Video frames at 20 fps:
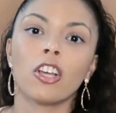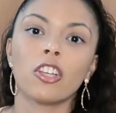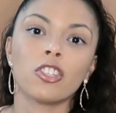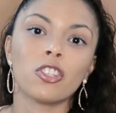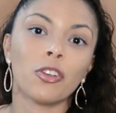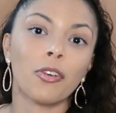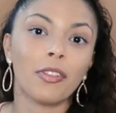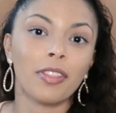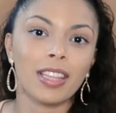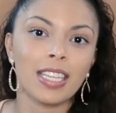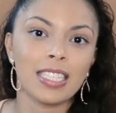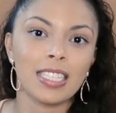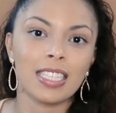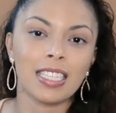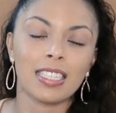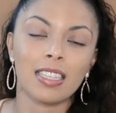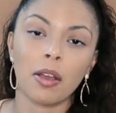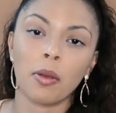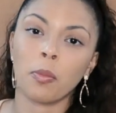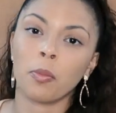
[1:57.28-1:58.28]
So this
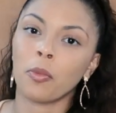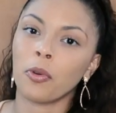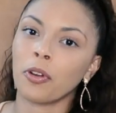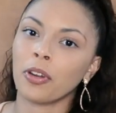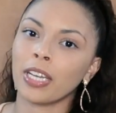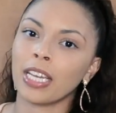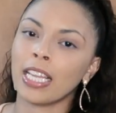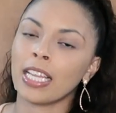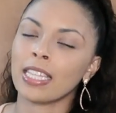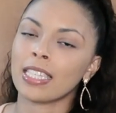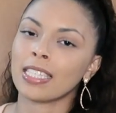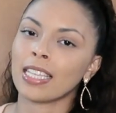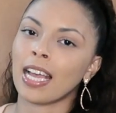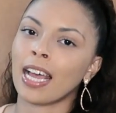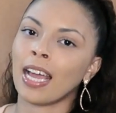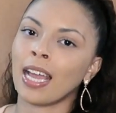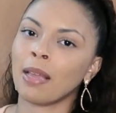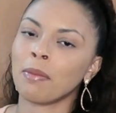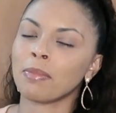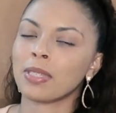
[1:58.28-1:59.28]
is our morning
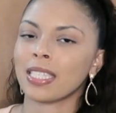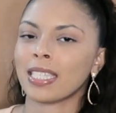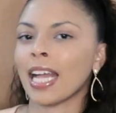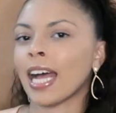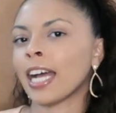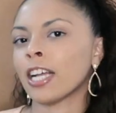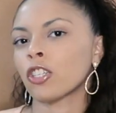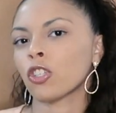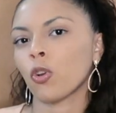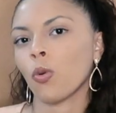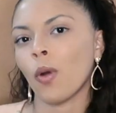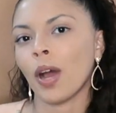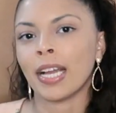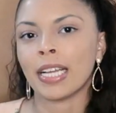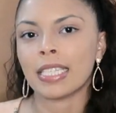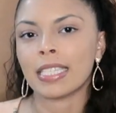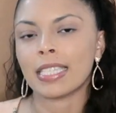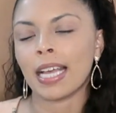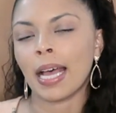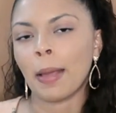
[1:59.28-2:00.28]
time /
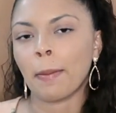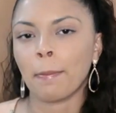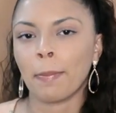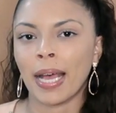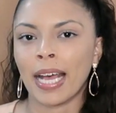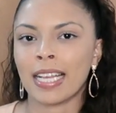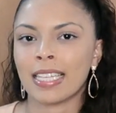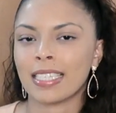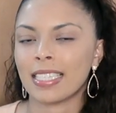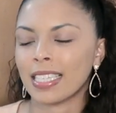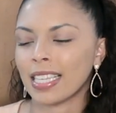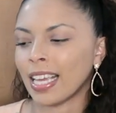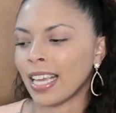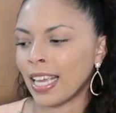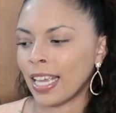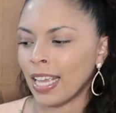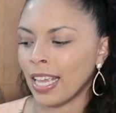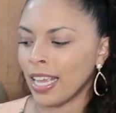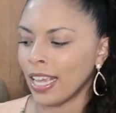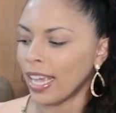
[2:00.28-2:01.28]
quiet time
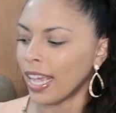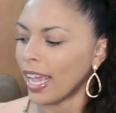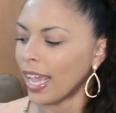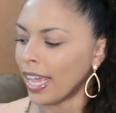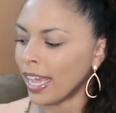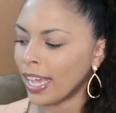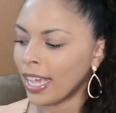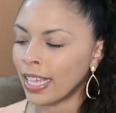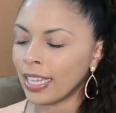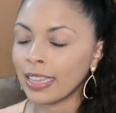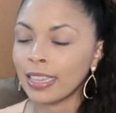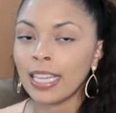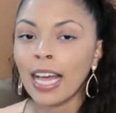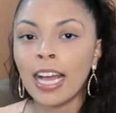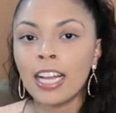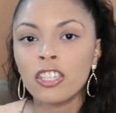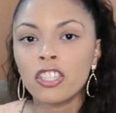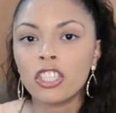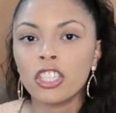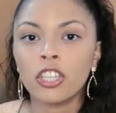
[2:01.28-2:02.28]
basket. And
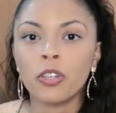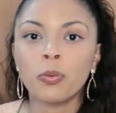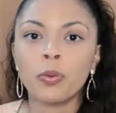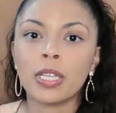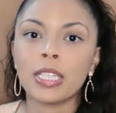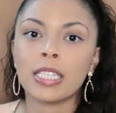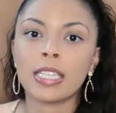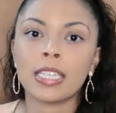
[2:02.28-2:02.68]
last year we